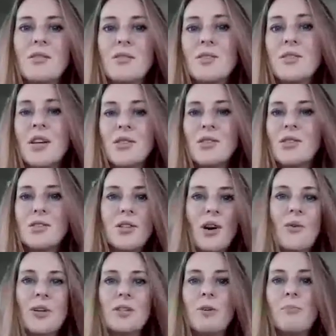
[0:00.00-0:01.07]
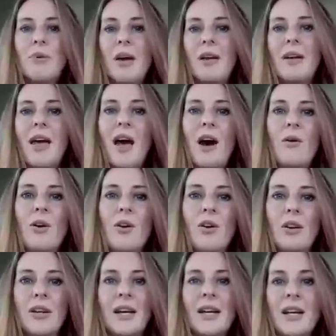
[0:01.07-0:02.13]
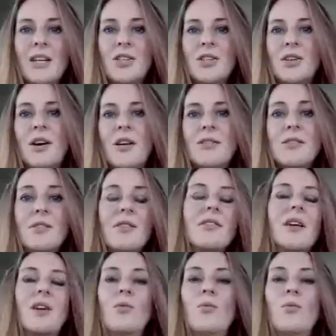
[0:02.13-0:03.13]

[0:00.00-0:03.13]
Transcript: such as going to bed an hour earlier each night so that they can